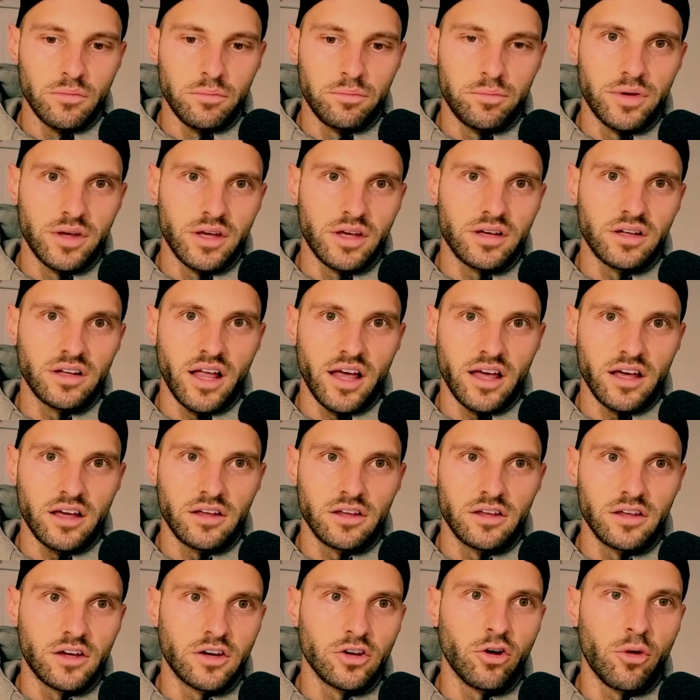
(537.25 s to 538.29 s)
in a big
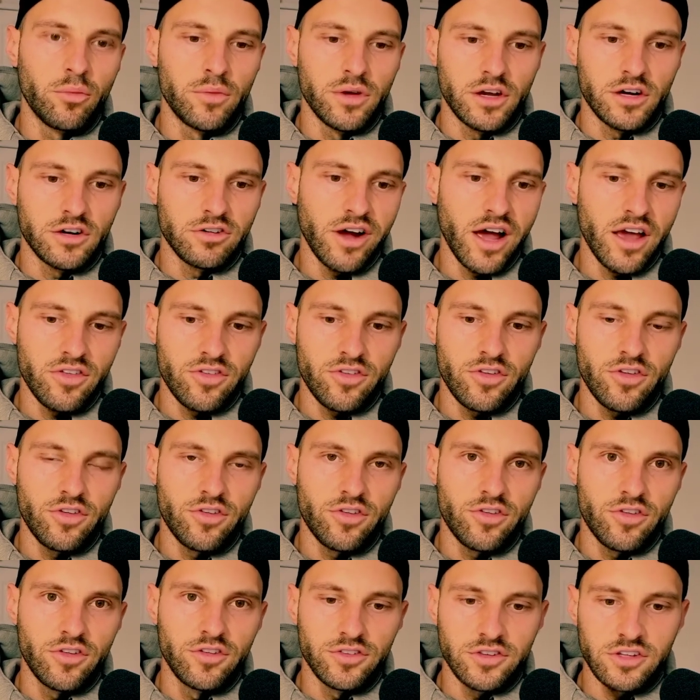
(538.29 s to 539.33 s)
economic
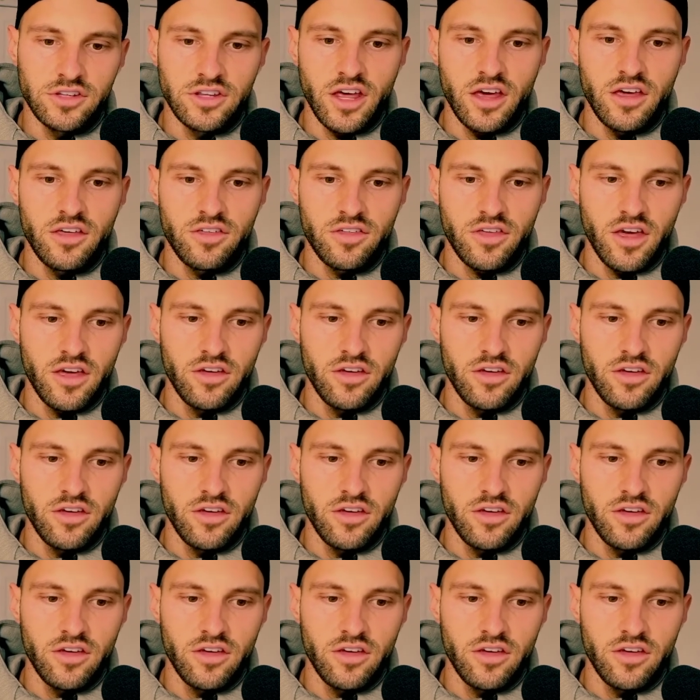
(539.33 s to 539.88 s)
crisis in today's